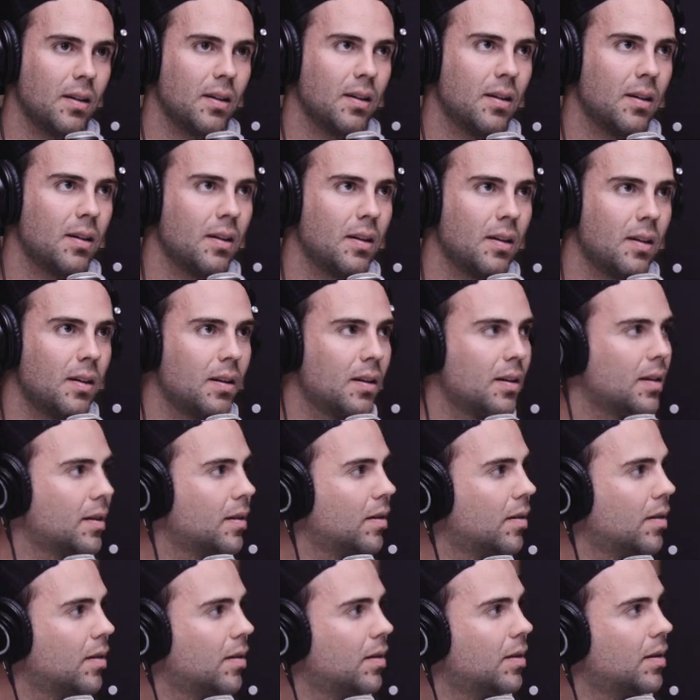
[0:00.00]

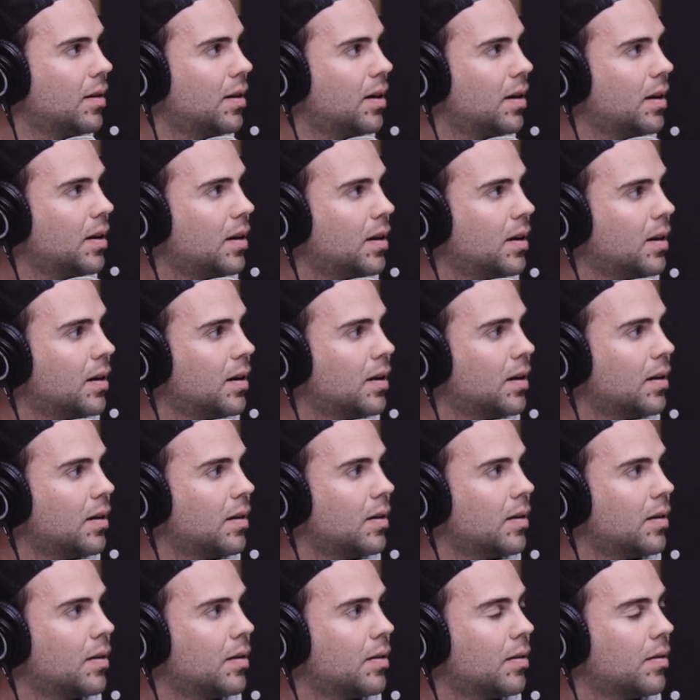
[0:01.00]

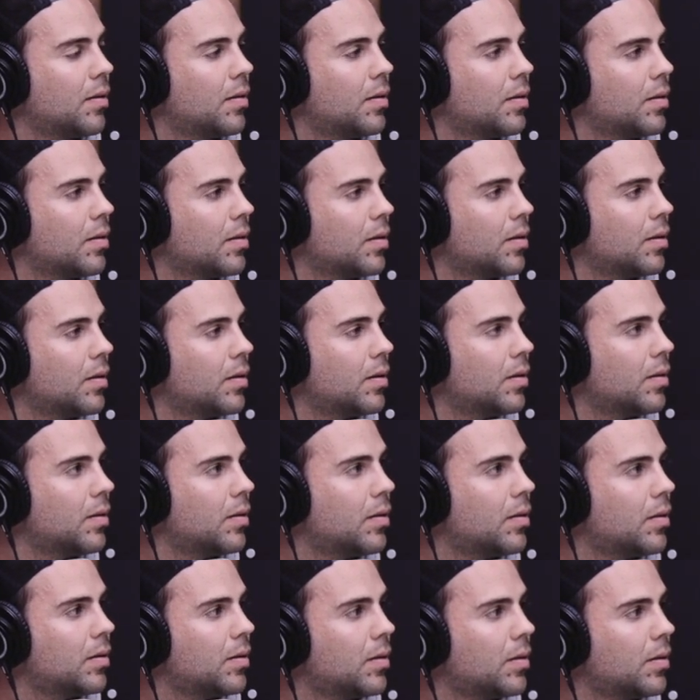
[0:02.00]

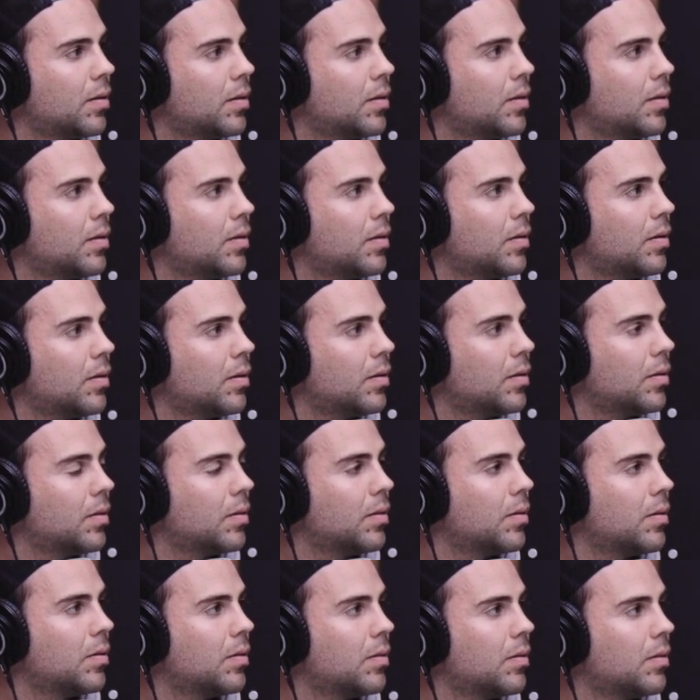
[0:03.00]

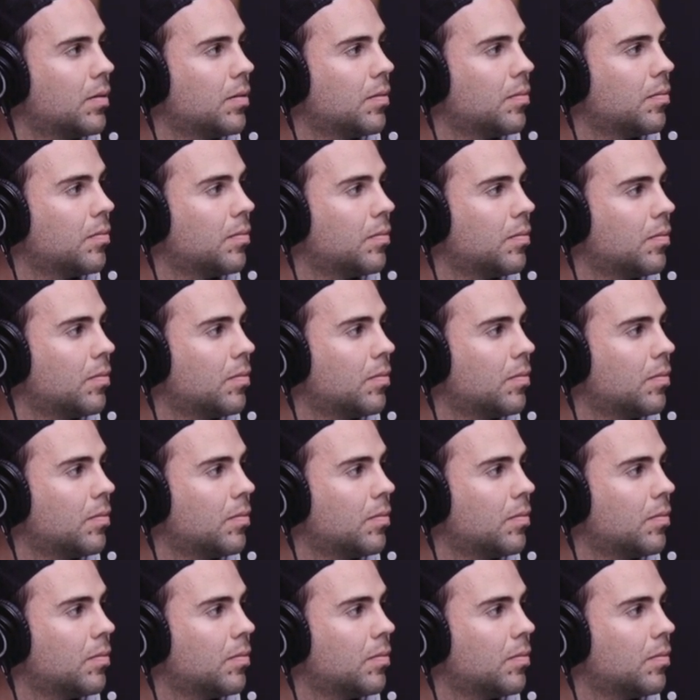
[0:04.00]
(not speaking)